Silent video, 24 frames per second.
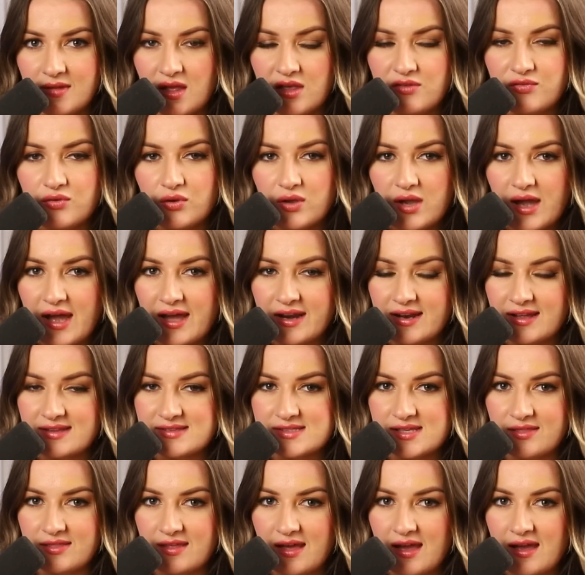If you can't
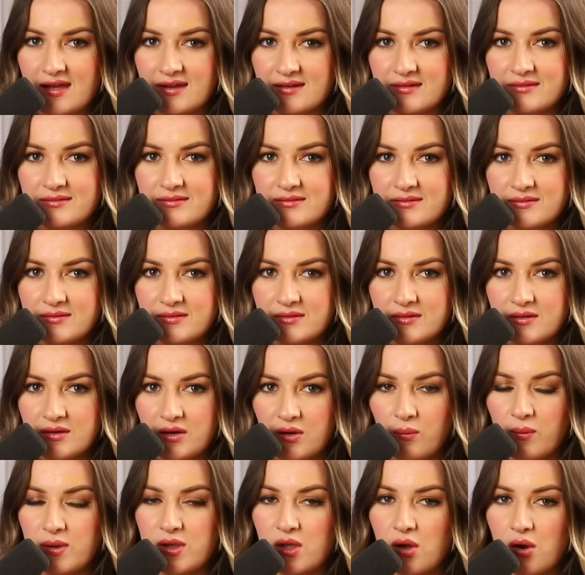answer that,
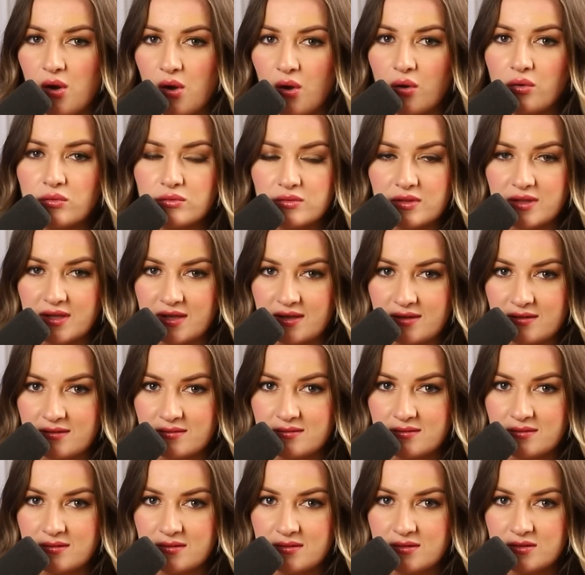we are only
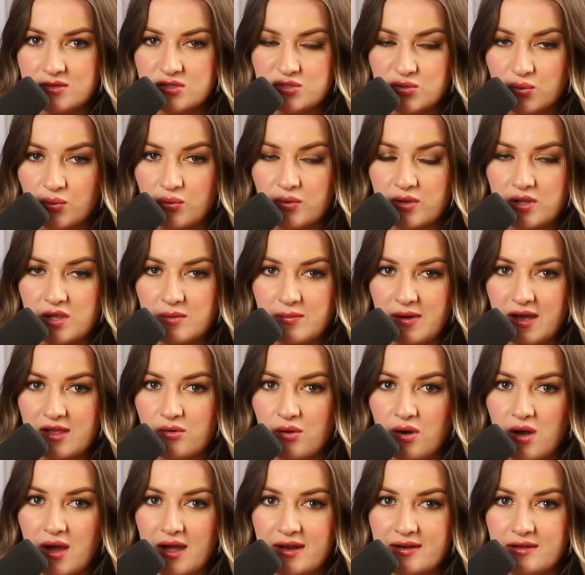talking about
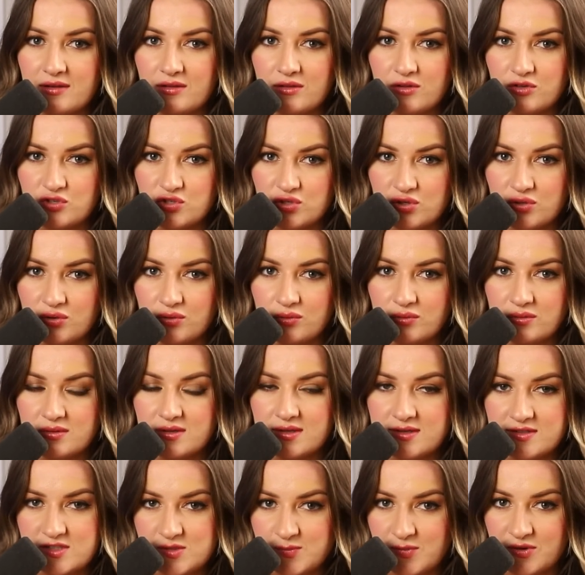your ideological
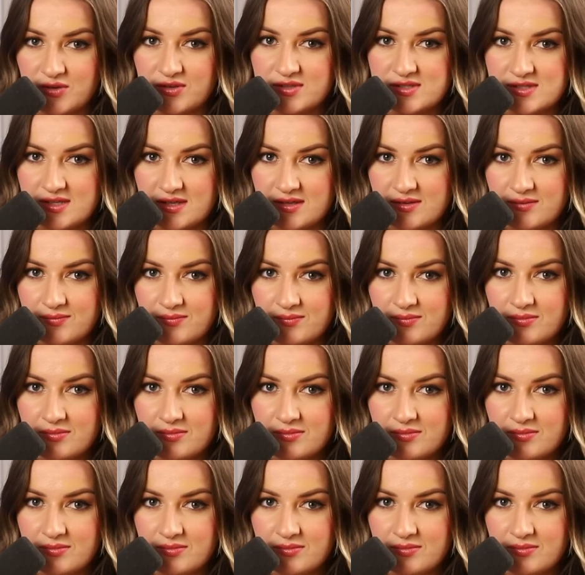conspiracy.